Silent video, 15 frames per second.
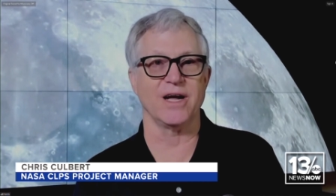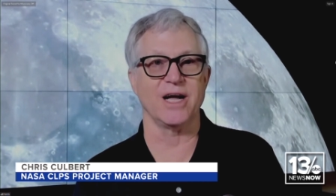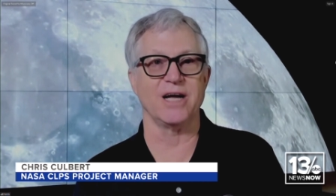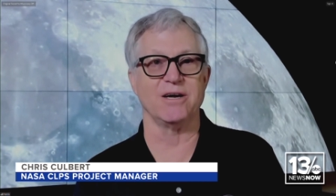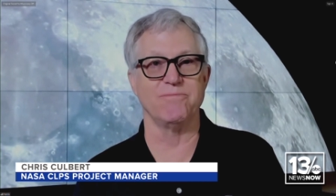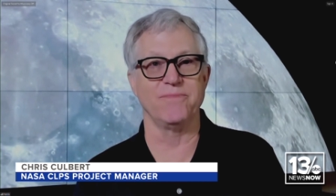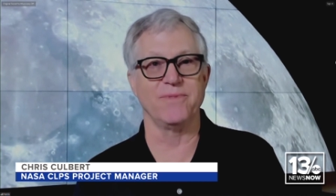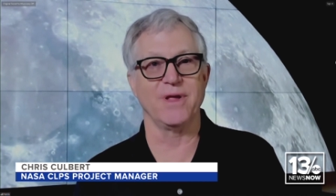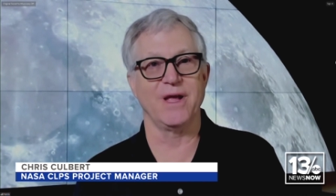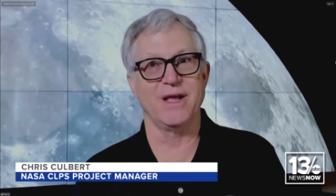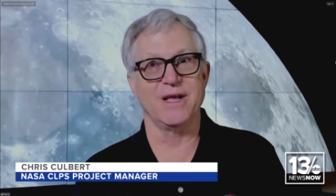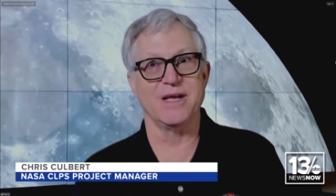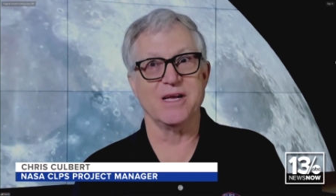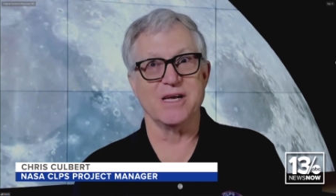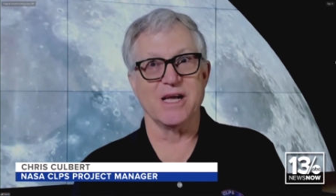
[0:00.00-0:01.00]
Um,
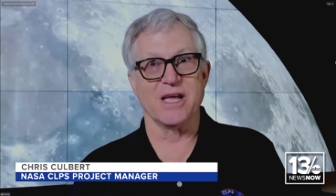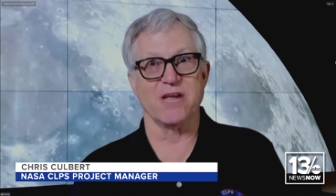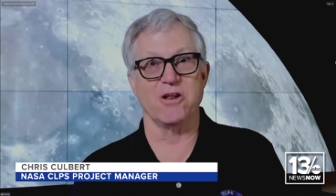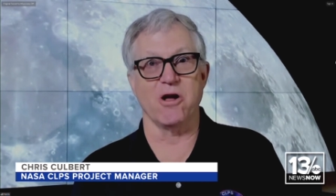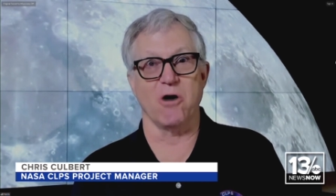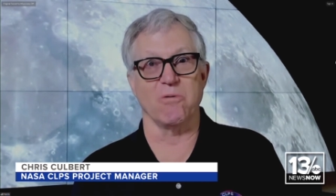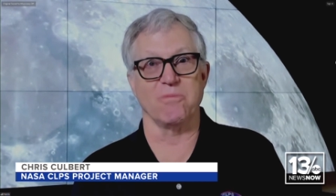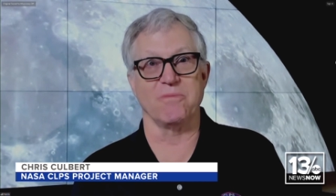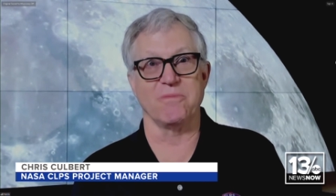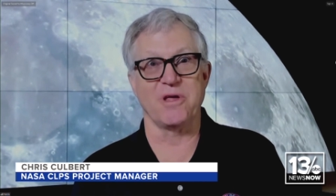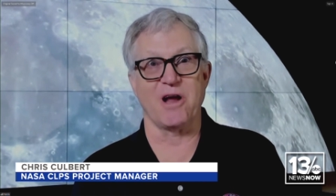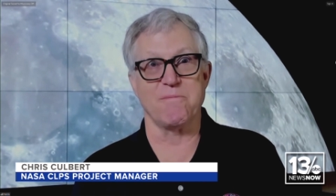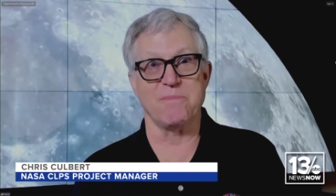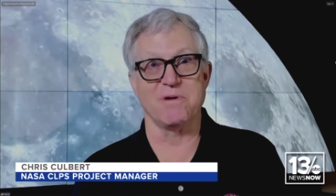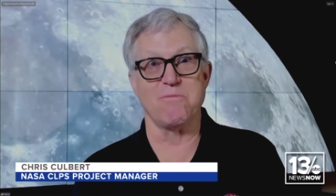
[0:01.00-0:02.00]
you know,
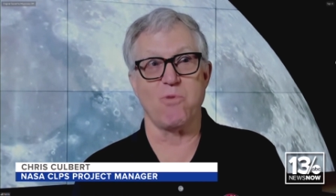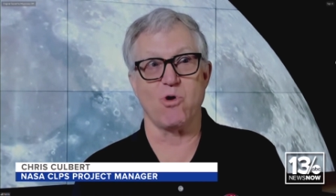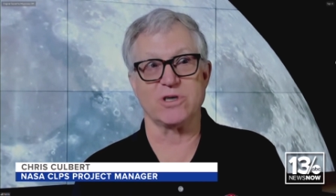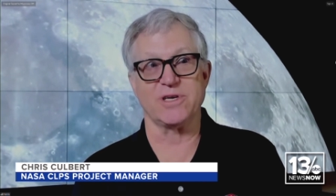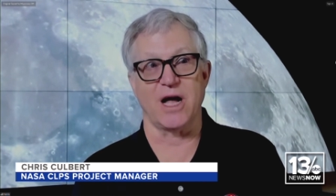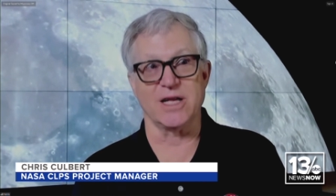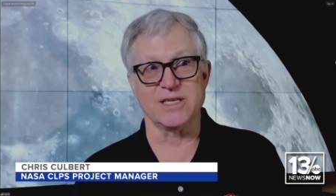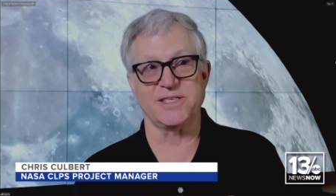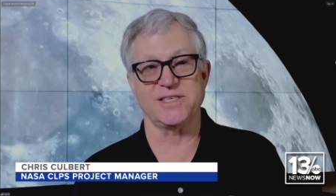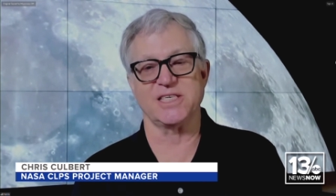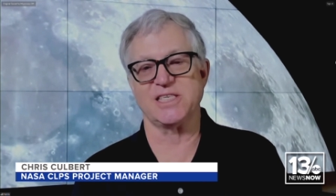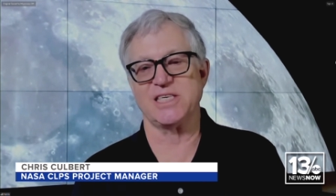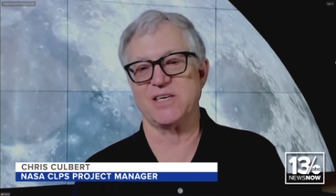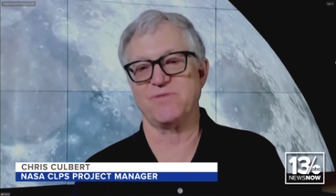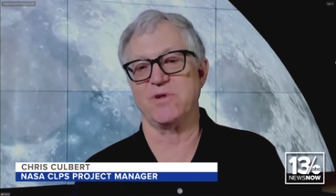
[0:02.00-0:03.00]
there have been more
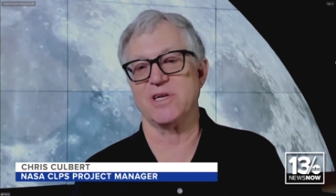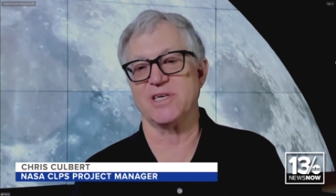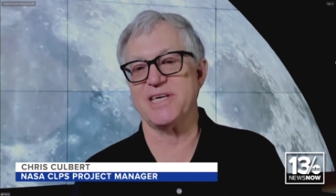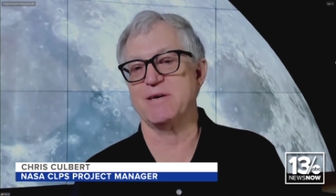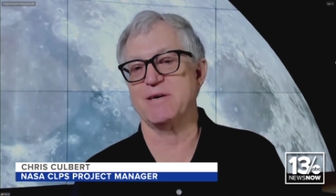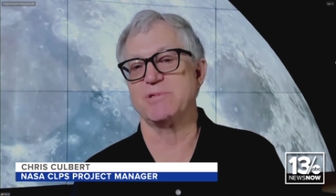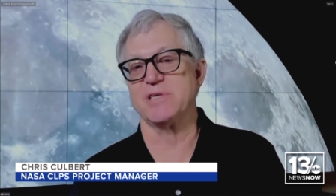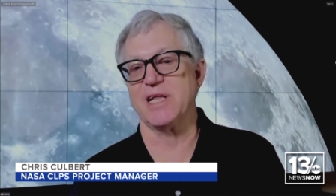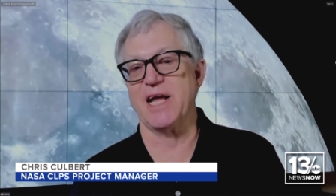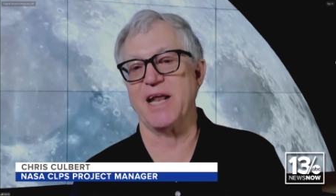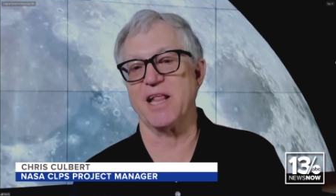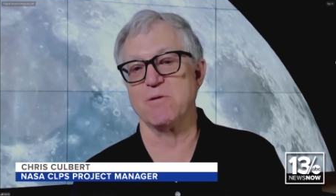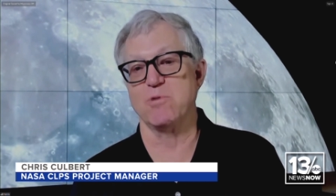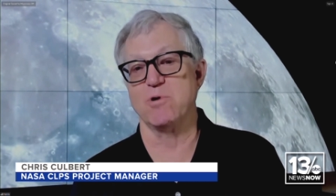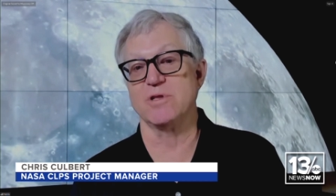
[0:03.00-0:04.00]
unsuccessful attempts at
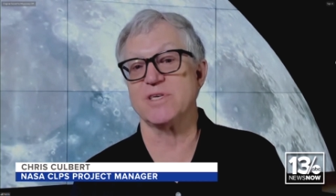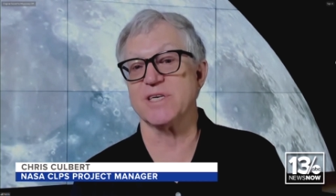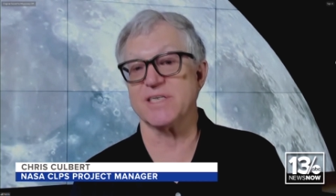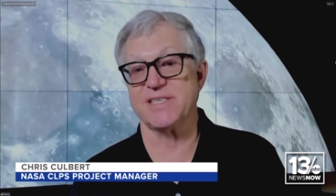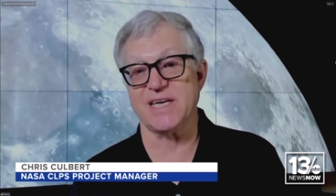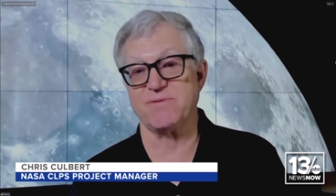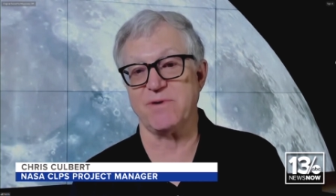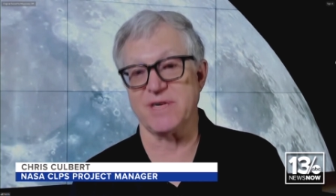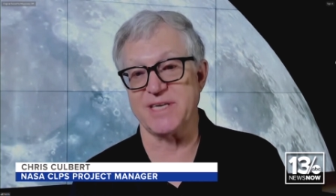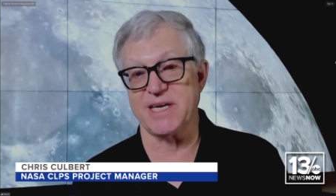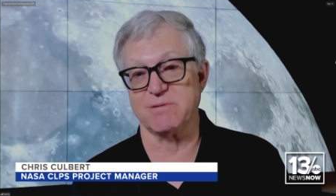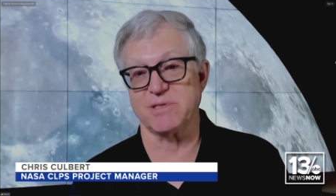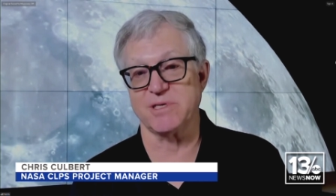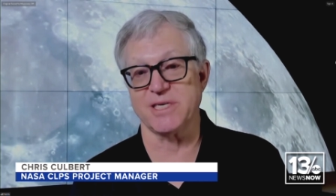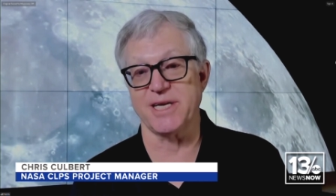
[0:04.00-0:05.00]
landing the moon successful
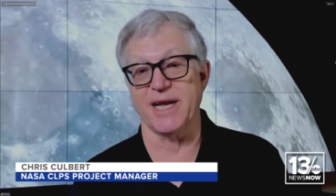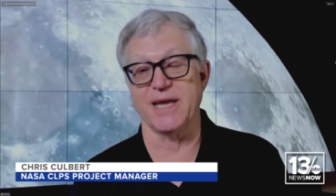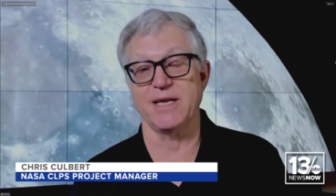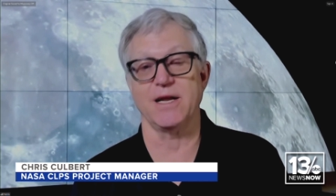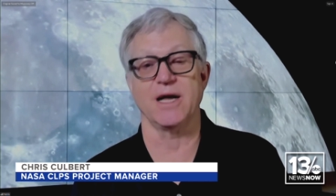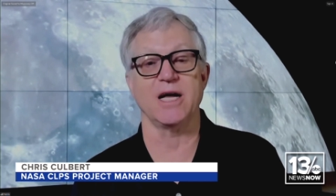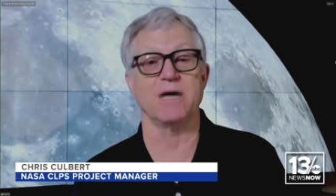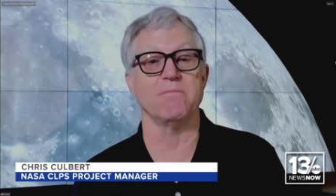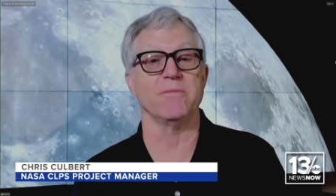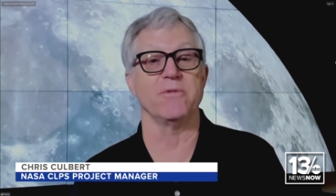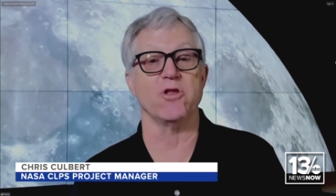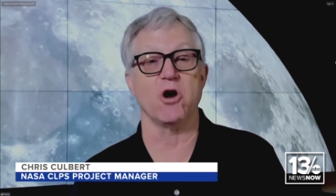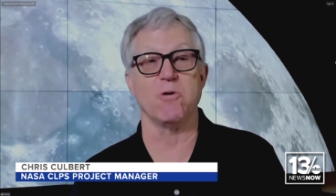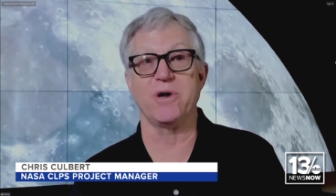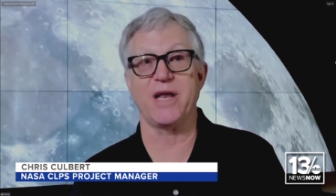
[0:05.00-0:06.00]
attempts to date. Um,
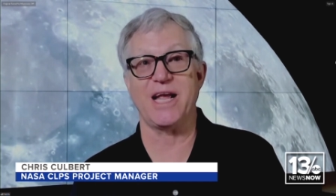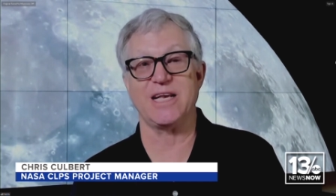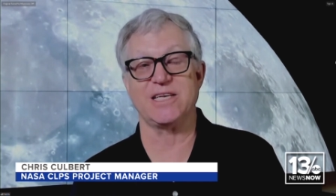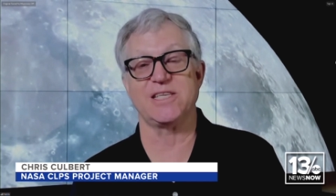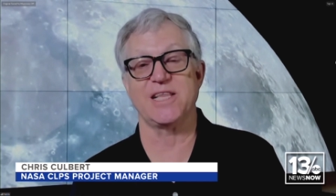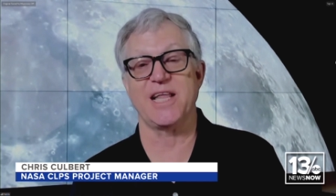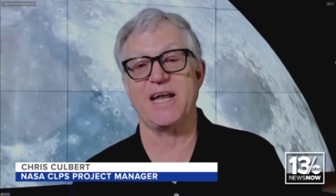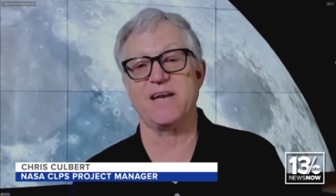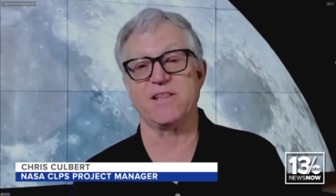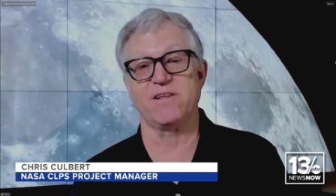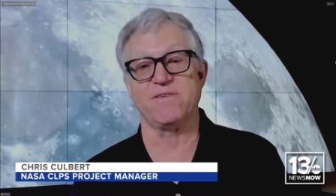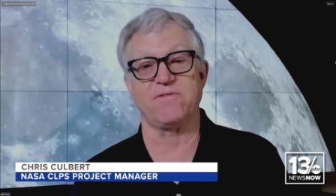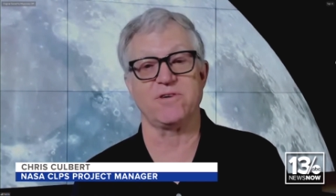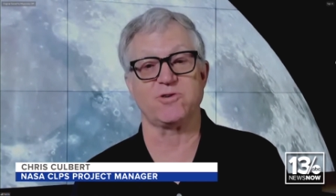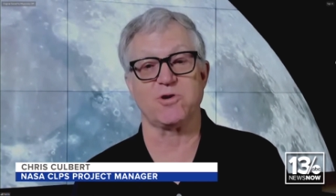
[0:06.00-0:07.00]
nobody has landed
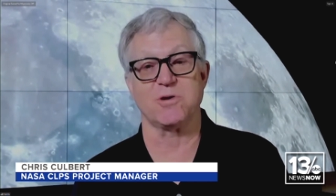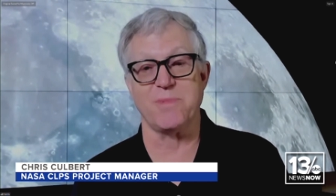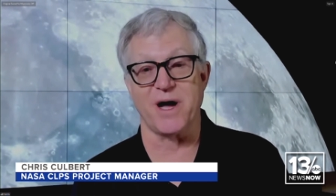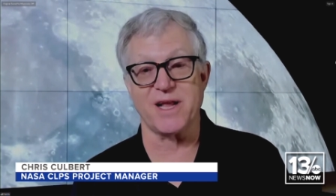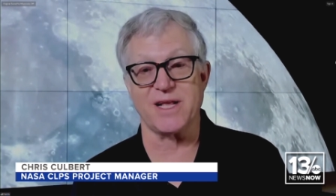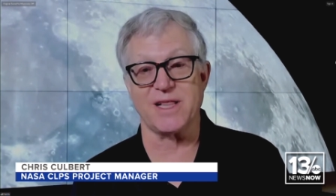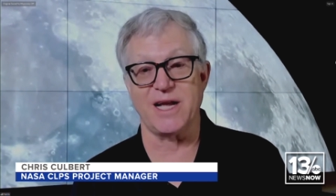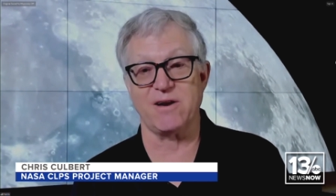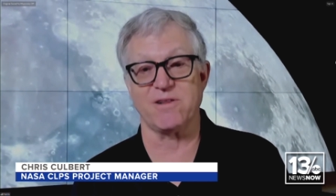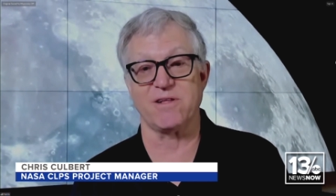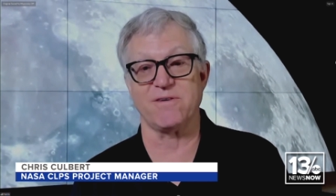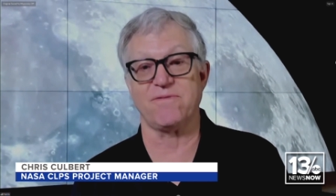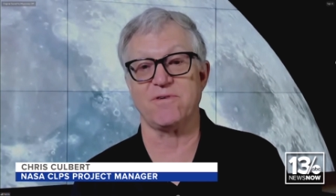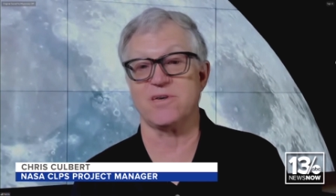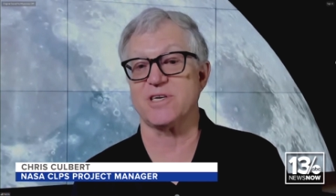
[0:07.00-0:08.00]
the first robotic lander
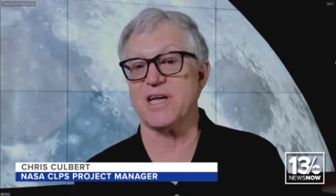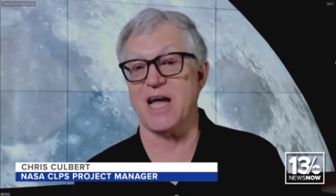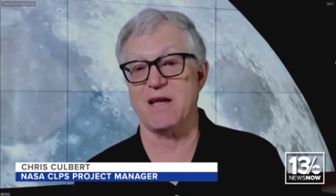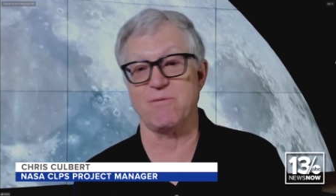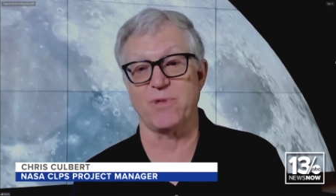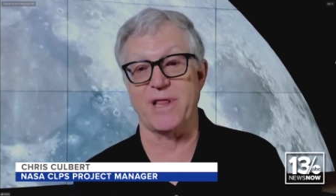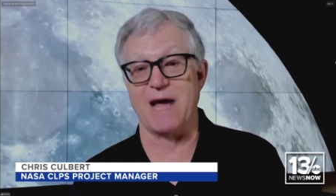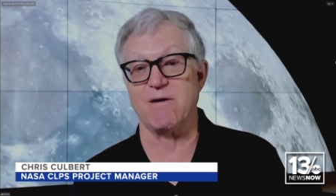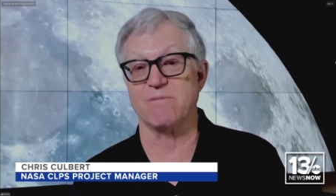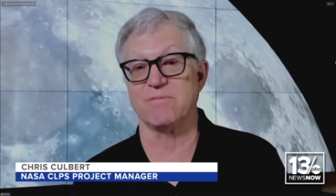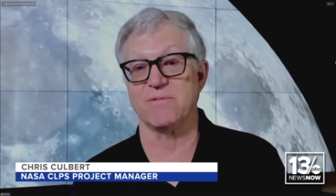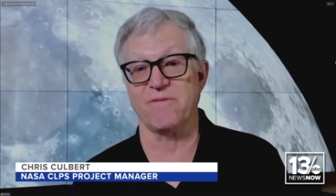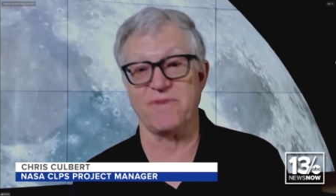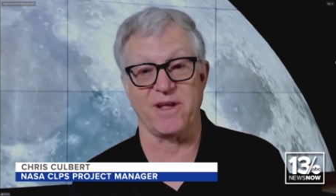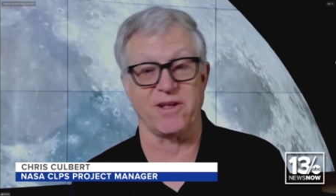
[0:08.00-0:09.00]
the first time without
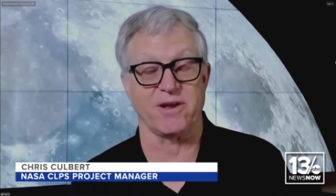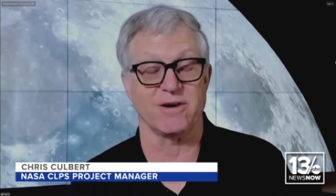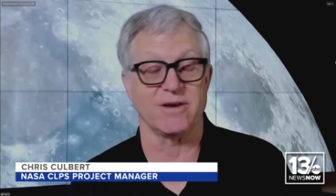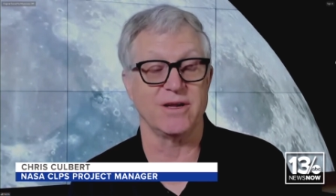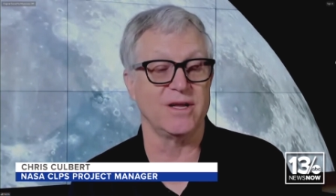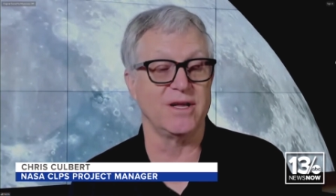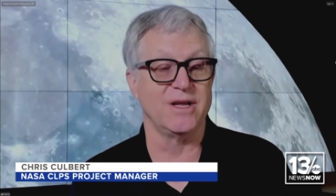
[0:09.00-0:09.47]
a failure.